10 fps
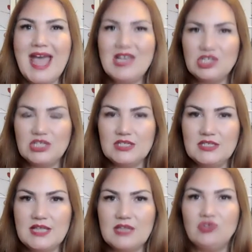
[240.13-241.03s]

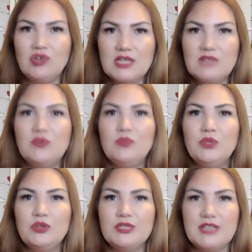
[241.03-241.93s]
ashes and
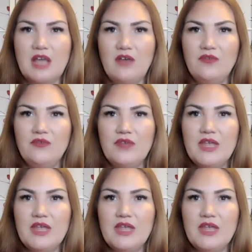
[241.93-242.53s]
transform yourself,